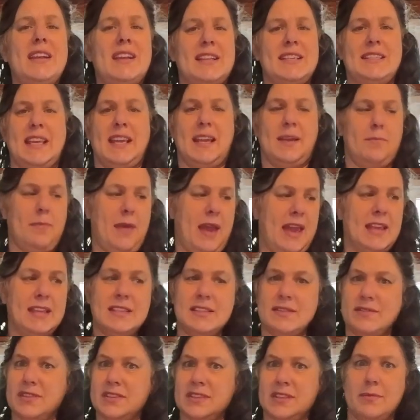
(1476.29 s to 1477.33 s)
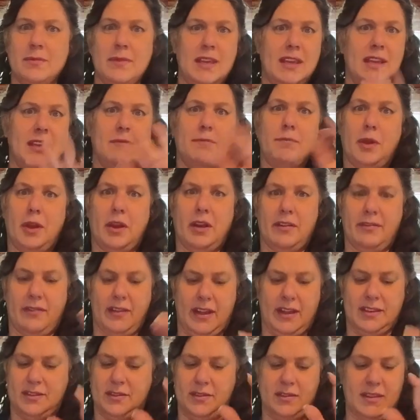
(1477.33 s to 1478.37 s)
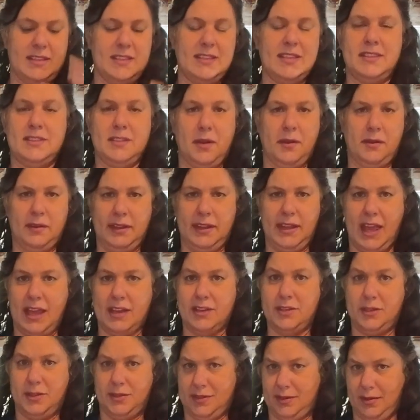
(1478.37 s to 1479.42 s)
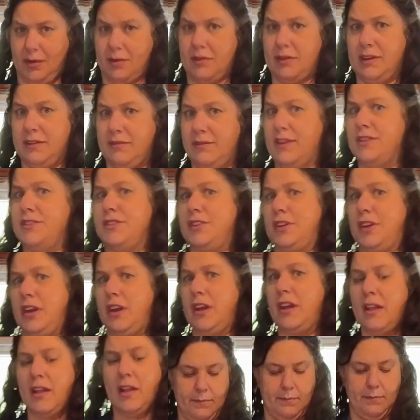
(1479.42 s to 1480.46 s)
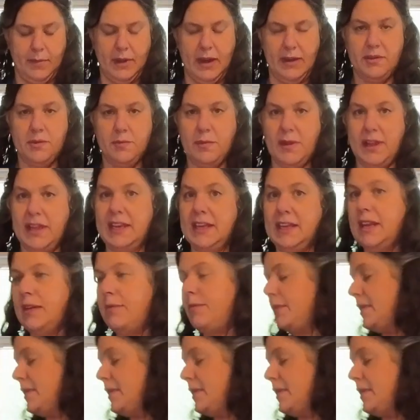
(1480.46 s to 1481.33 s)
it as like a paste for something, perfect. So this is totally a choose your own adventure. But after blending it up a